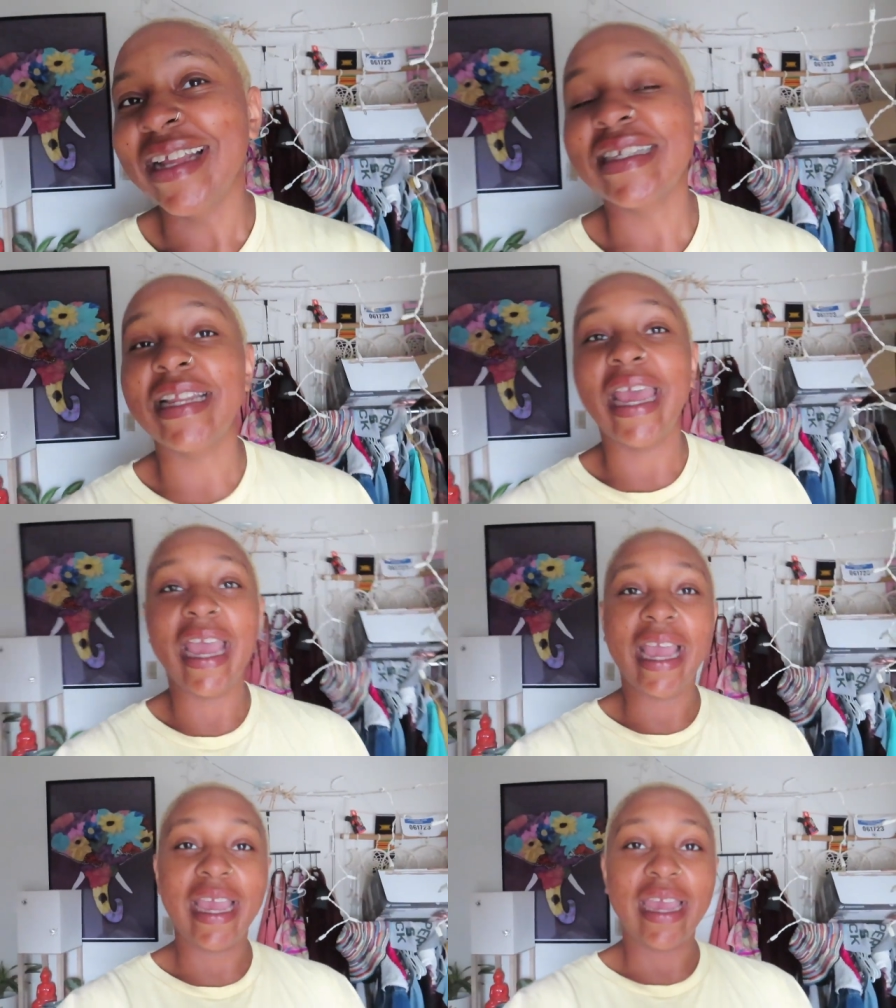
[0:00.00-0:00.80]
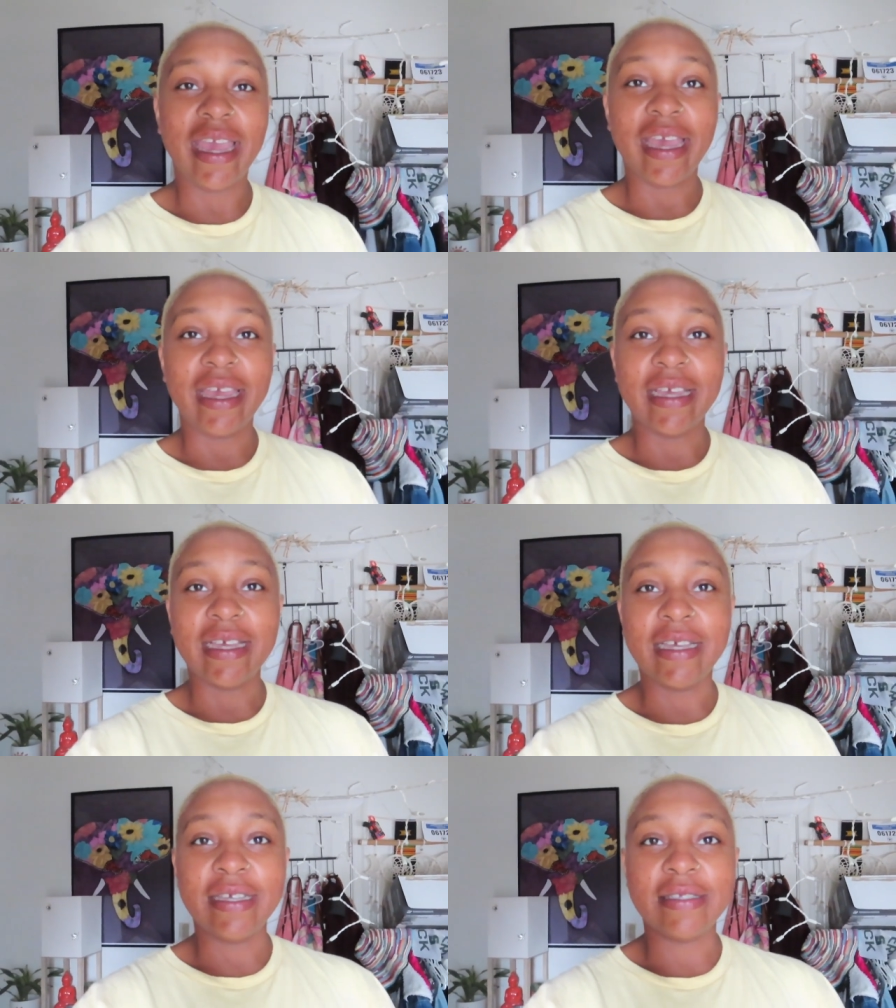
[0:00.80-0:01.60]
Today
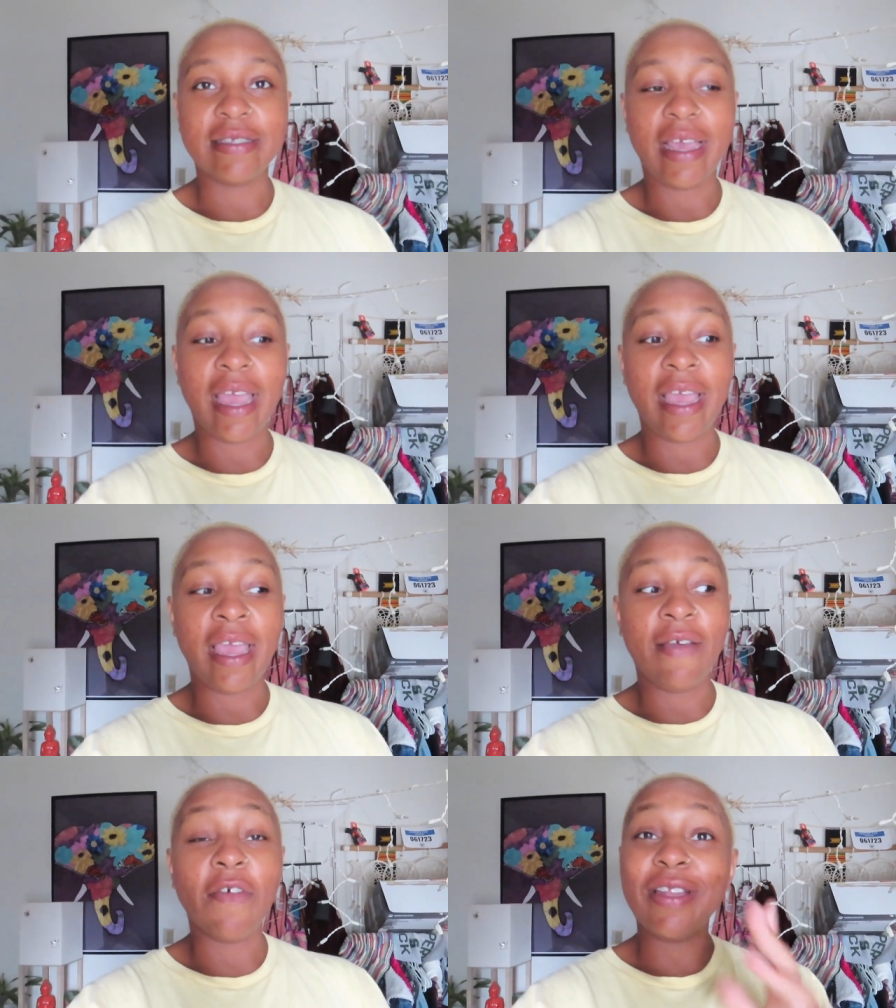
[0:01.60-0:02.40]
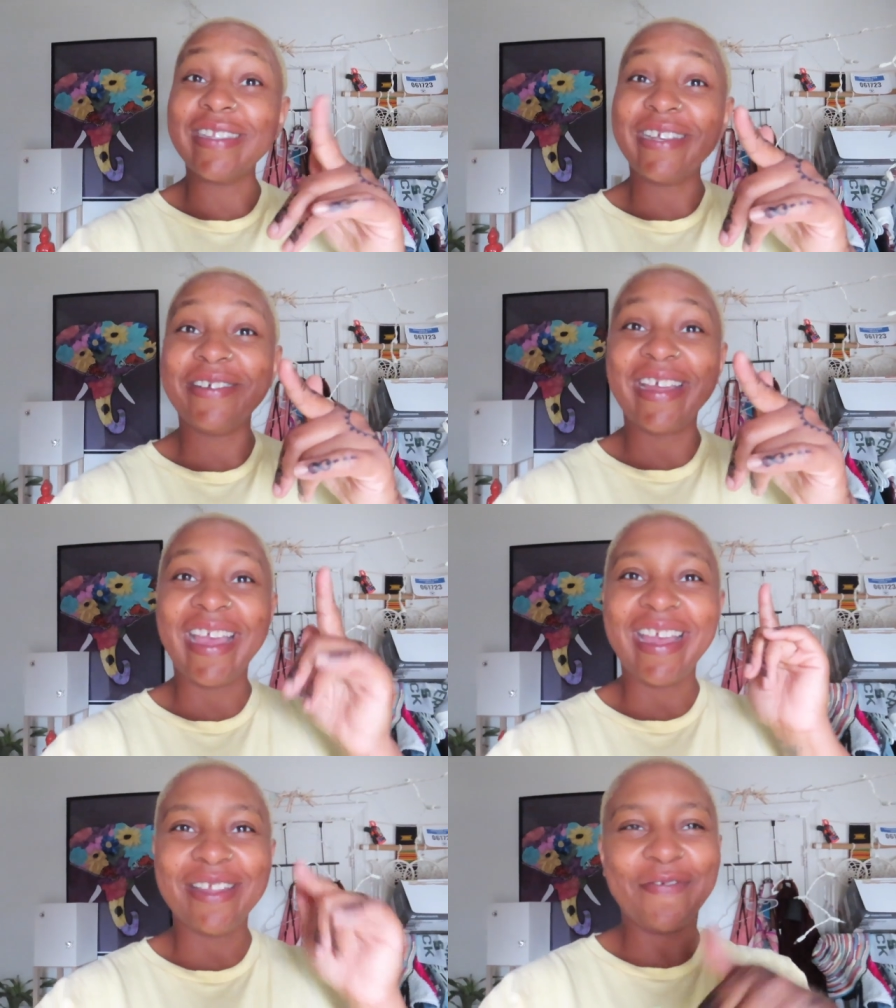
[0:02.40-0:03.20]
is a volunteer
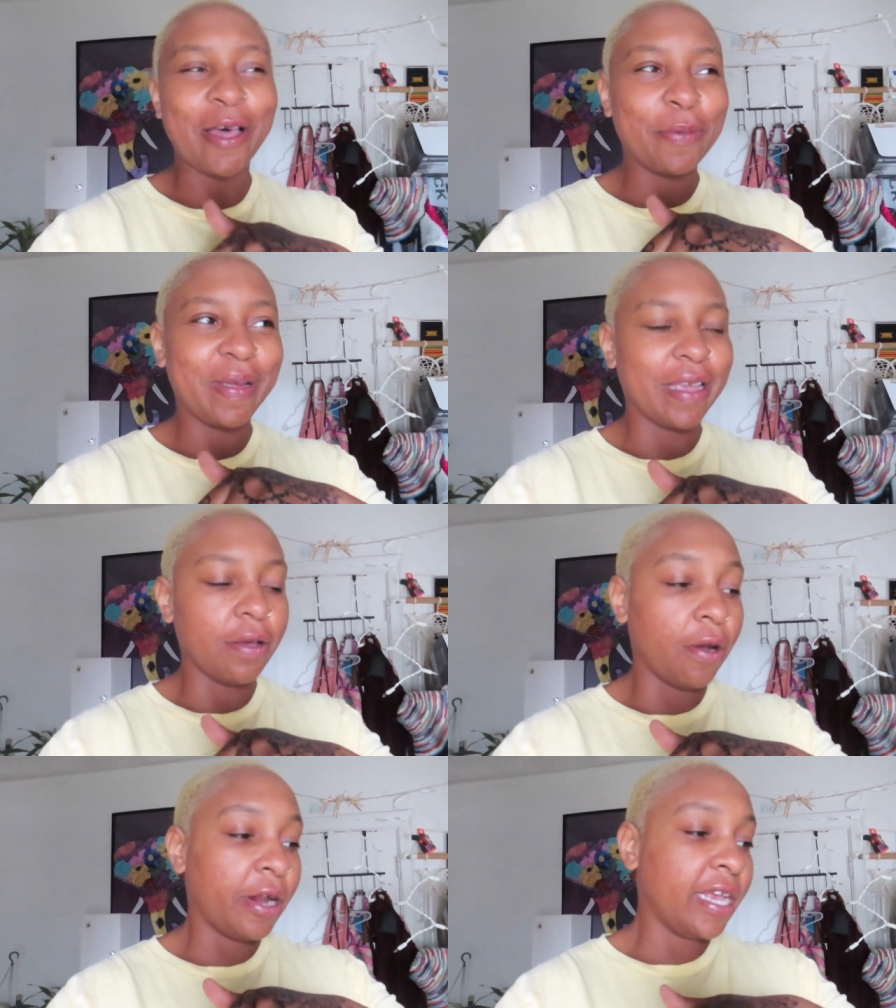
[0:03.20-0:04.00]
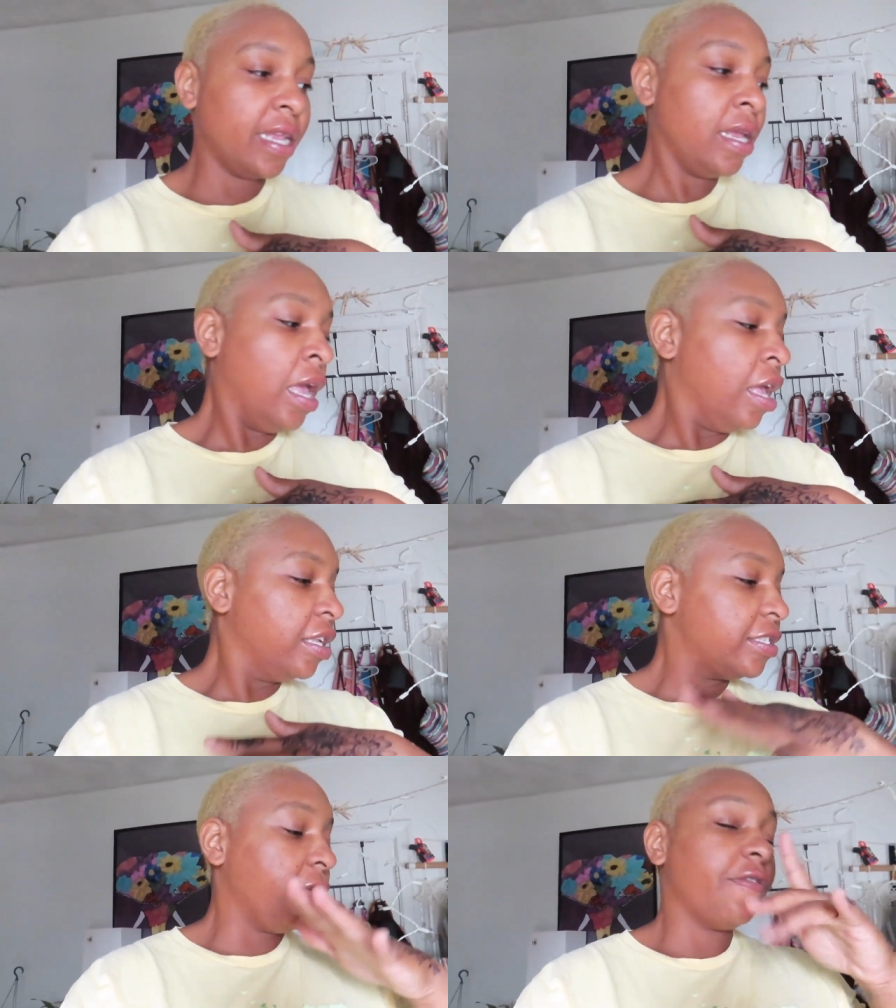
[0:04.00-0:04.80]
day in the flower picking garden.
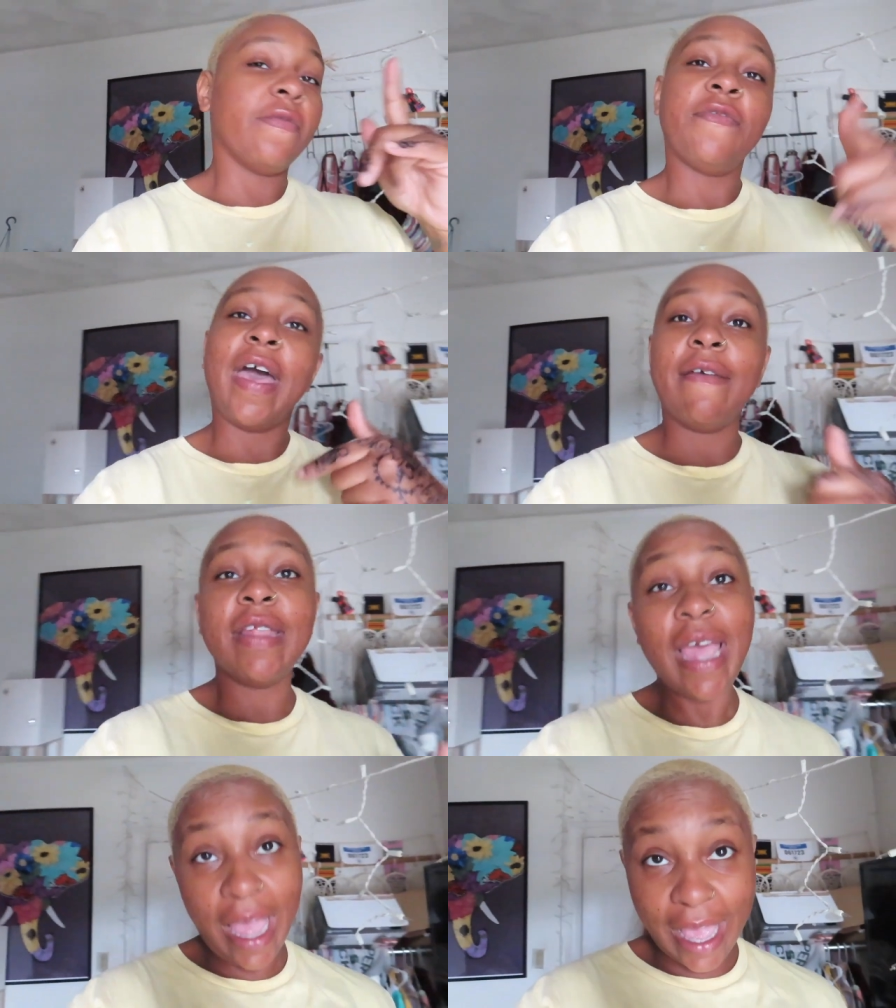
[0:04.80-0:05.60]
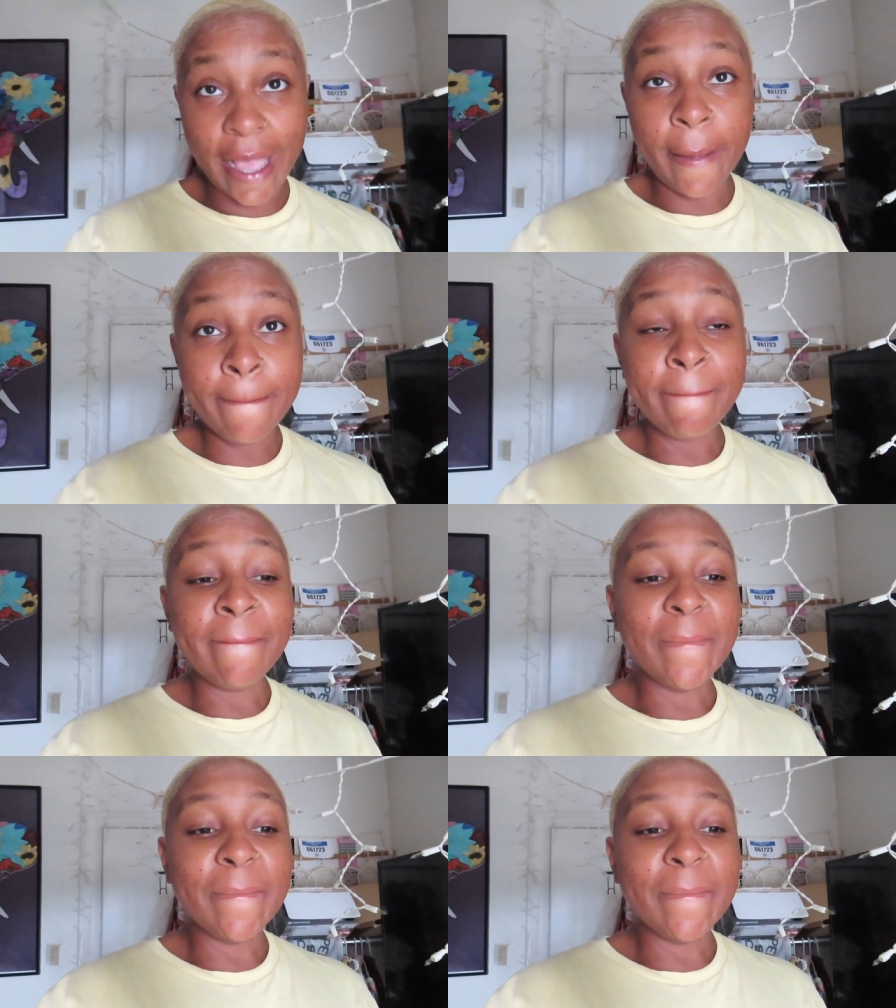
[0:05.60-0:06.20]
So it's from five to eight.